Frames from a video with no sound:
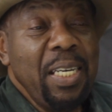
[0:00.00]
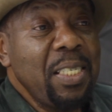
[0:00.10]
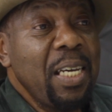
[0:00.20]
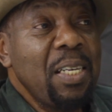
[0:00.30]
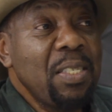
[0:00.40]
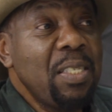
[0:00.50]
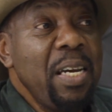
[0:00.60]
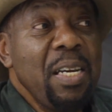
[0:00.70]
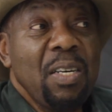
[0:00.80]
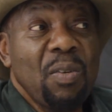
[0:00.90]
He said, because
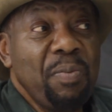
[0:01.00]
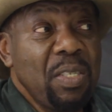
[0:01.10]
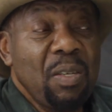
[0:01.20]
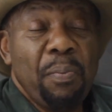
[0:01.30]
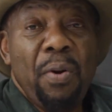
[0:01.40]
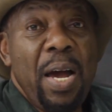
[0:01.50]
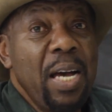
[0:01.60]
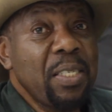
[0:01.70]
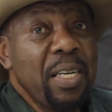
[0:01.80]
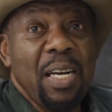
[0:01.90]
they're going to be
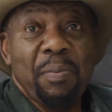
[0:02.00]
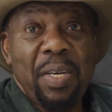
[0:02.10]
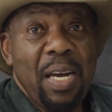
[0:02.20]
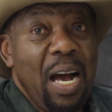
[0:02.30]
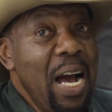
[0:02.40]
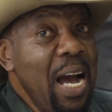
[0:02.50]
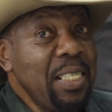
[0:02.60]
surprised like me.